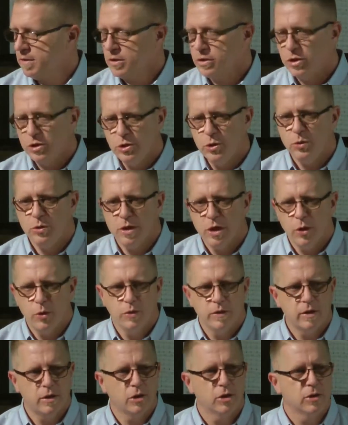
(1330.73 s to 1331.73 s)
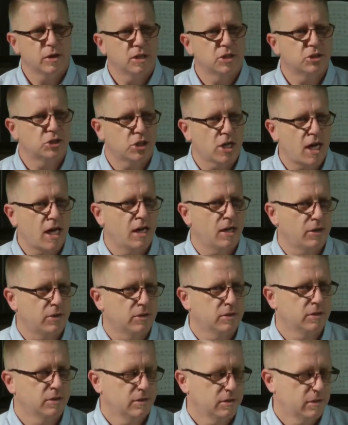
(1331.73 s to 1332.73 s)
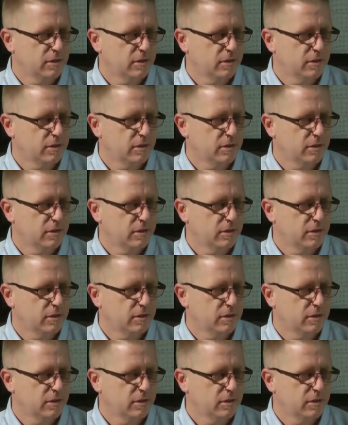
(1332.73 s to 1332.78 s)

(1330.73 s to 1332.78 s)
Do you know that you're His child?